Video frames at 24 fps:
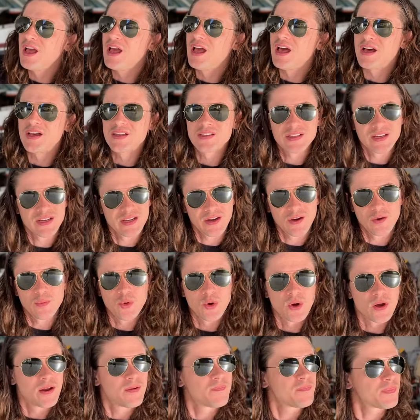And I was like, oh
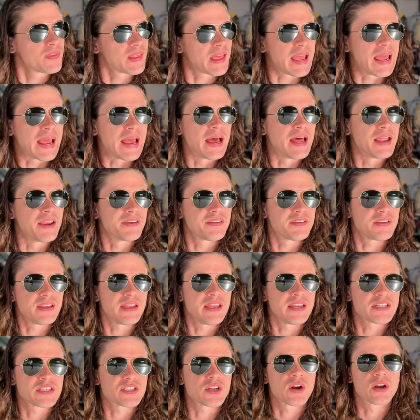boy. And
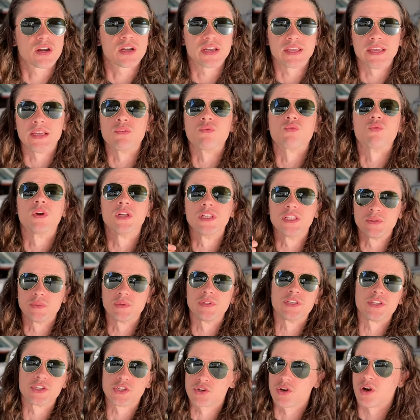it started to get really,
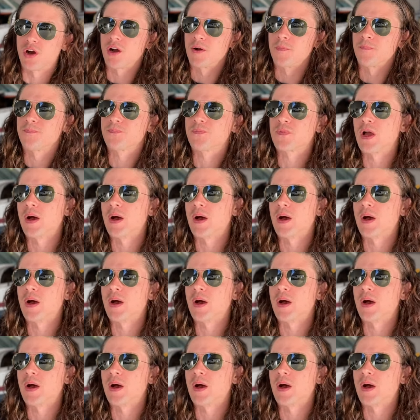really strong.